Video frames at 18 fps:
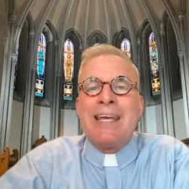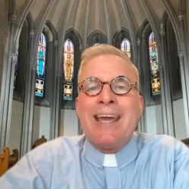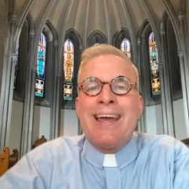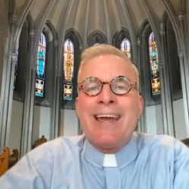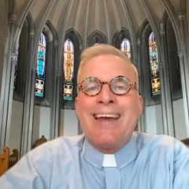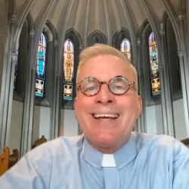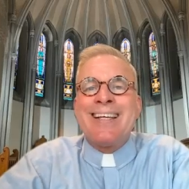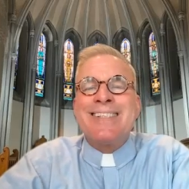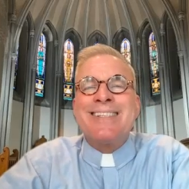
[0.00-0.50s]

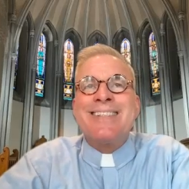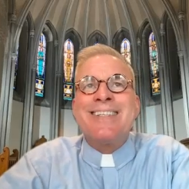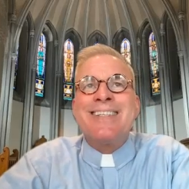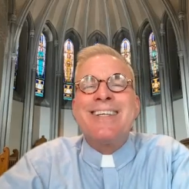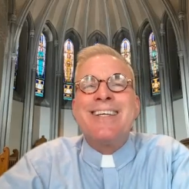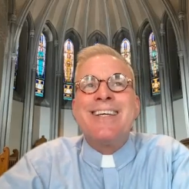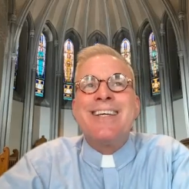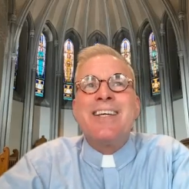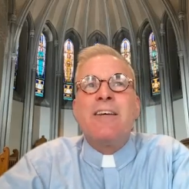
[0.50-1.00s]
cast
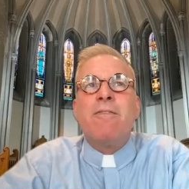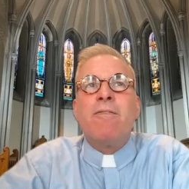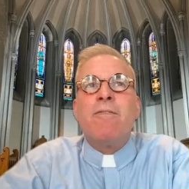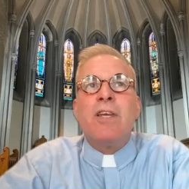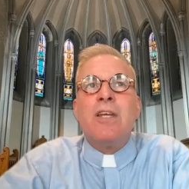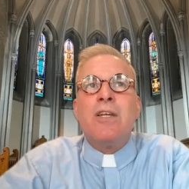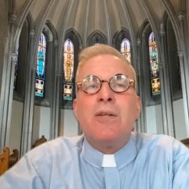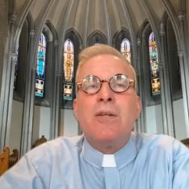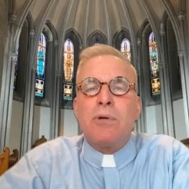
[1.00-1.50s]

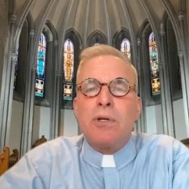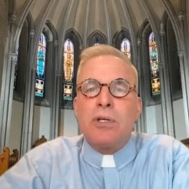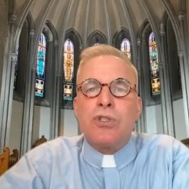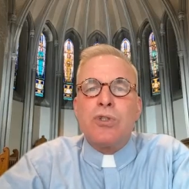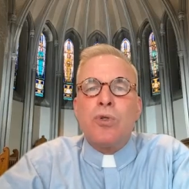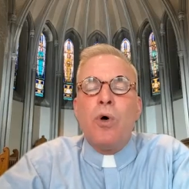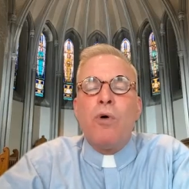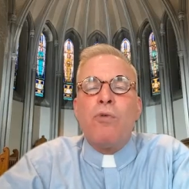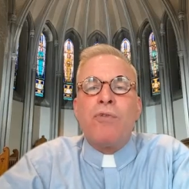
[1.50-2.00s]
into a
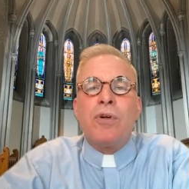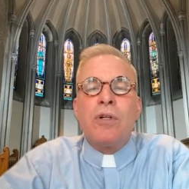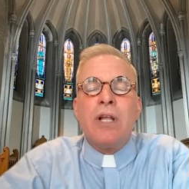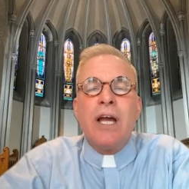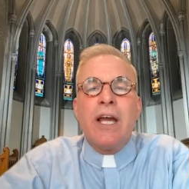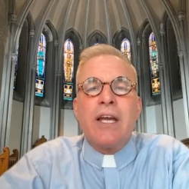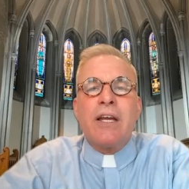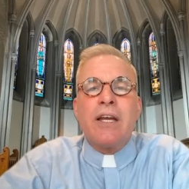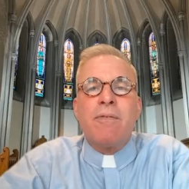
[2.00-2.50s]
sulfur
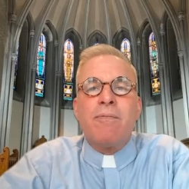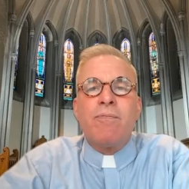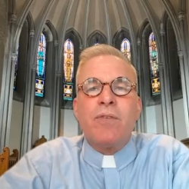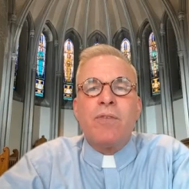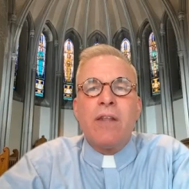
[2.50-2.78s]
lake.